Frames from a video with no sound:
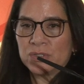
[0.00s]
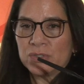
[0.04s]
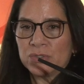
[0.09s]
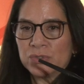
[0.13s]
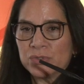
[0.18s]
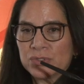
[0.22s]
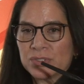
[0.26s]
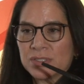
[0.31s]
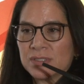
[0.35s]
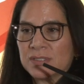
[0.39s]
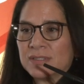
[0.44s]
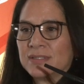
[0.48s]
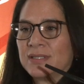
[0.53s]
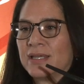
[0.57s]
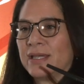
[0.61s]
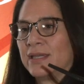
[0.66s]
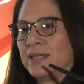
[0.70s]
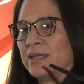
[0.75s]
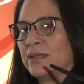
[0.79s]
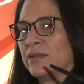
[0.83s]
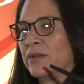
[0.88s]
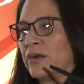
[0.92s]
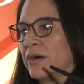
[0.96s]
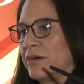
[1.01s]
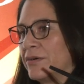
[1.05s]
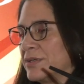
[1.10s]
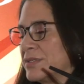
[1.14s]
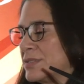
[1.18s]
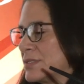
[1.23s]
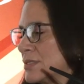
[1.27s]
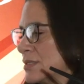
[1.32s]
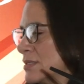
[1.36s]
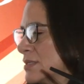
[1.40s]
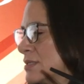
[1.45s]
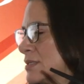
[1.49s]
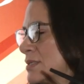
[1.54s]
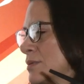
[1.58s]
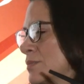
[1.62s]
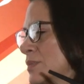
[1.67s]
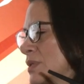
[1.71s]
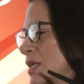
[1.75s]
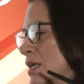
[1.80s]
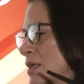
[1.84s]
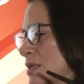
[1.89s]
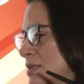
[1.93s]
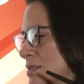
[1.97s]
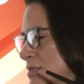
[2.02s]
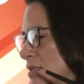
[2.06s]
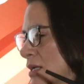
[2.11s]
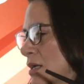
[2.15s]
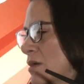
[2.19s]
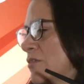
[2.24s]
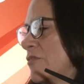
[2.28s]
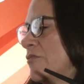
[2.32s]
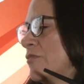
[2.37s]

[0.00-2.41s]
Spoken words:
using the INRE system, that is the